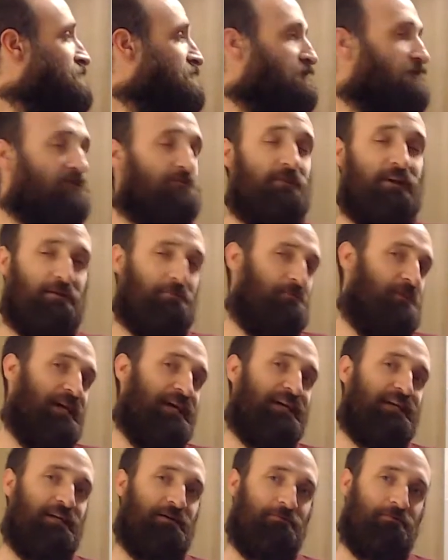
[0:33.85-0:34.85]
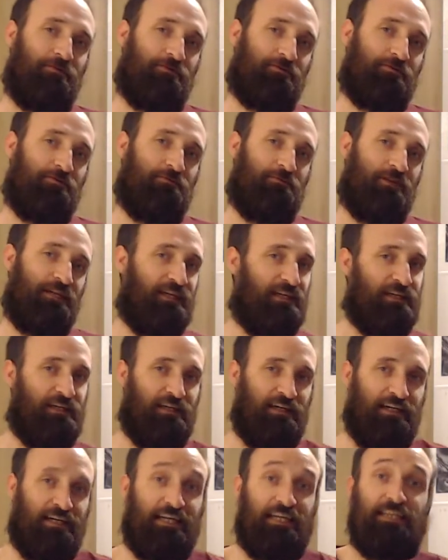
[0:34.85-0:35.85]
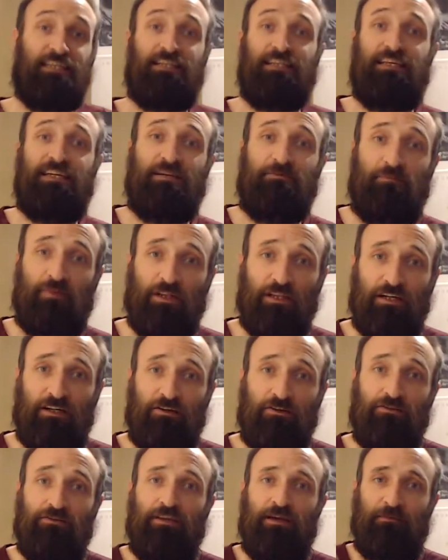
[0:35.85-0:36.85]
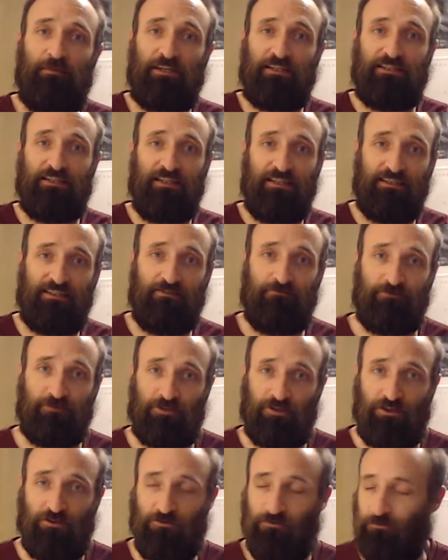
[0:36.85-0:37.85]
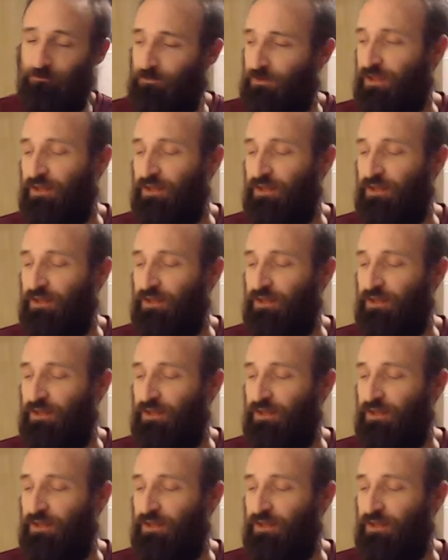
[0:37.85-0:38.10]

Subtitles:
you can pick it up through me in the link below. That makes it easy for you.